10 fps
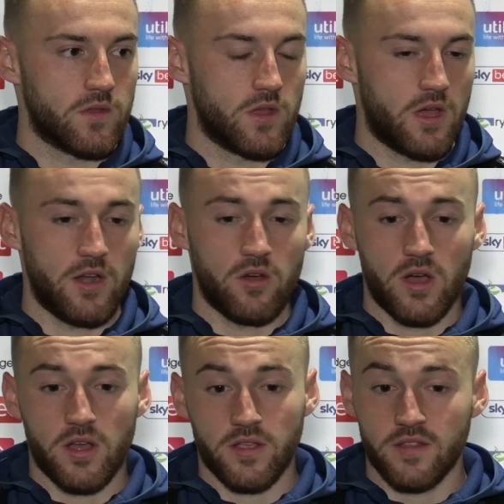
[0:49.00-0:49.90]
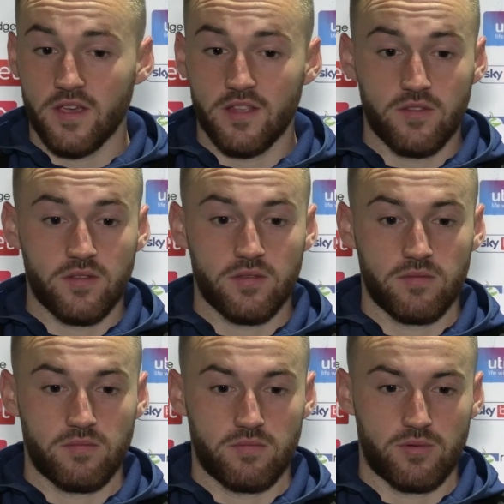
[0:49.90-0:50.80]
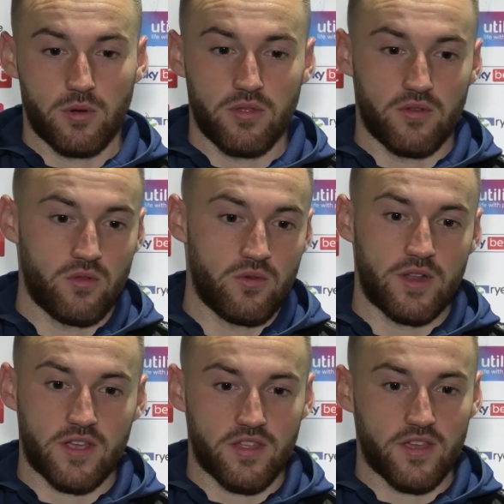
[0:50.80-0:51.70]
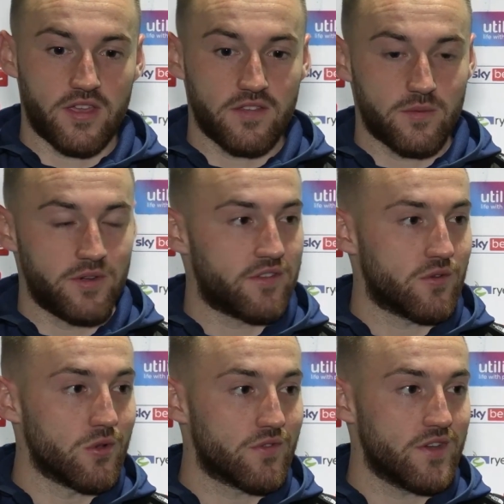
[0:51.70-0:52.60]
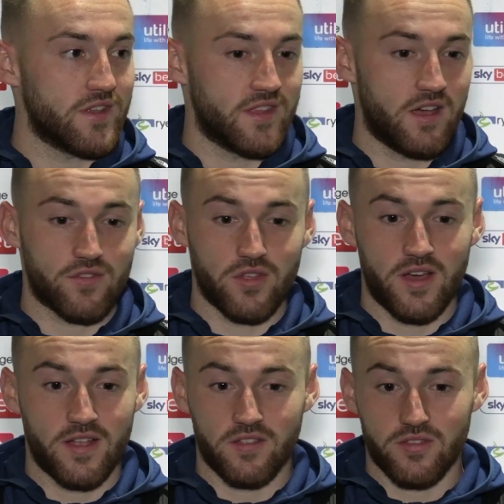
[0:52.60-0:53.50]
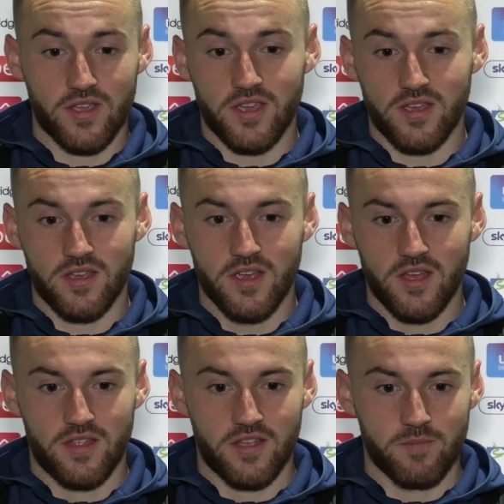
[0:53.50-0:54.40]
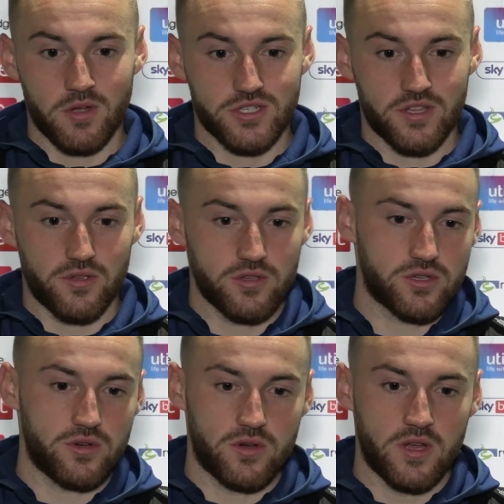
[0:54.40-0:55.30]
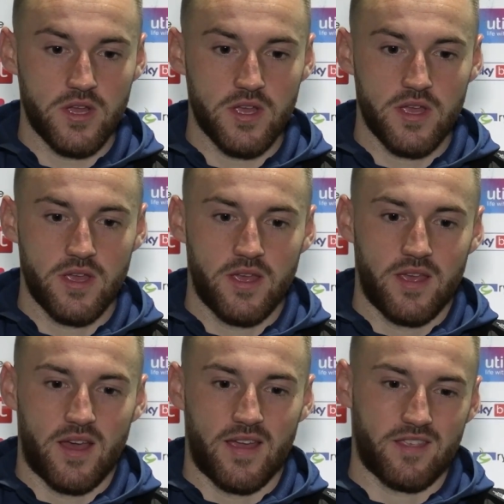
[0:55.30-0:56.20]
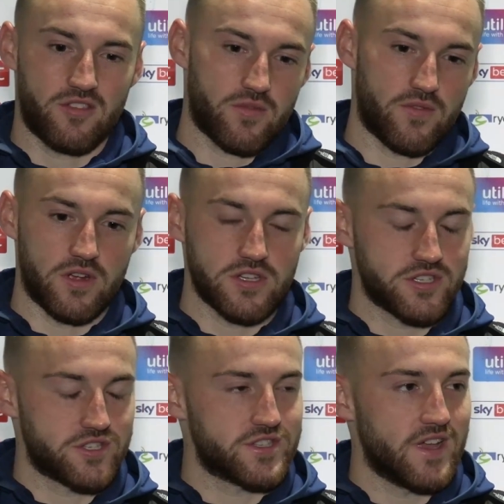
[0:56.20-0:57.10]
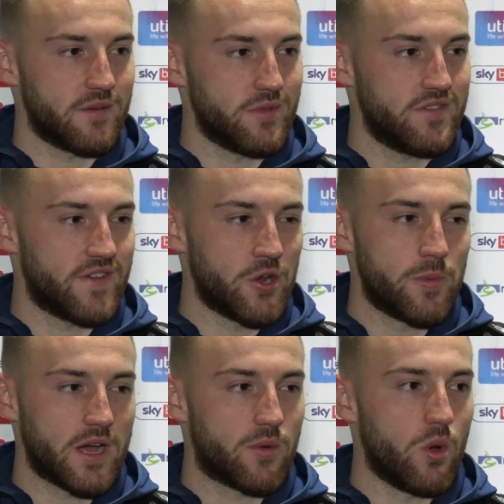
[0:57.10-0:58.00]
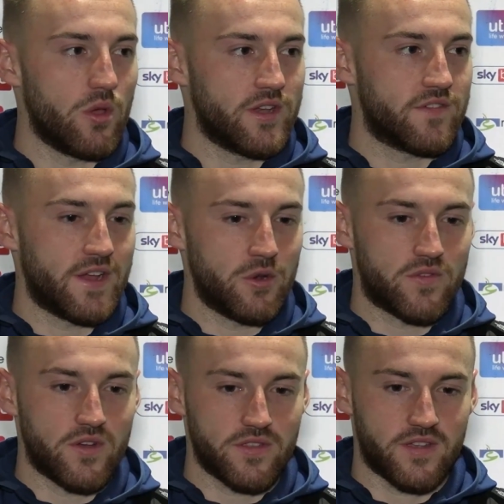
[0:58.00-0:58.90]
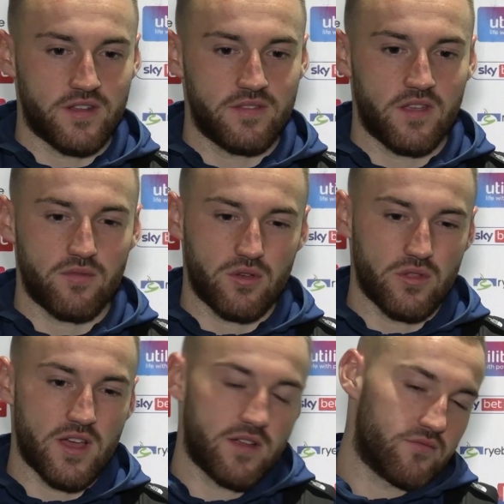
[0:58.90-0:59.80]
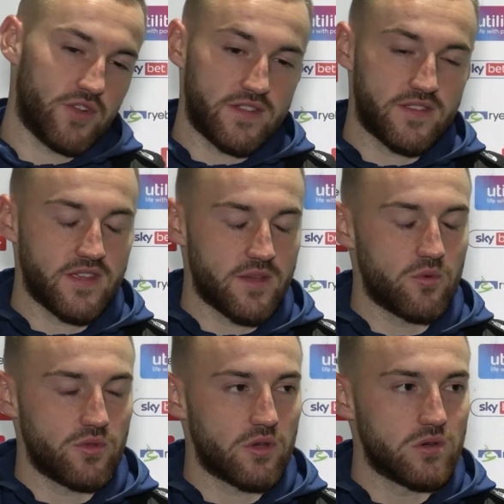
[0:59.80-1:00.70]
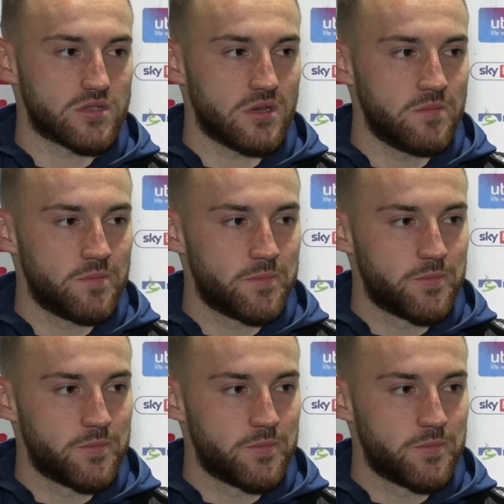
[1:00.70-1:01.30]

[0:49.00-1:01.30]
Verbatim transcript: I know, I think they had, probably the only one I could think is the one they scored to, and after that I don't think they had much to do, so I think just for us, it's just that wee final bit of quality in the final third, and if we got that right today, then we would have got something.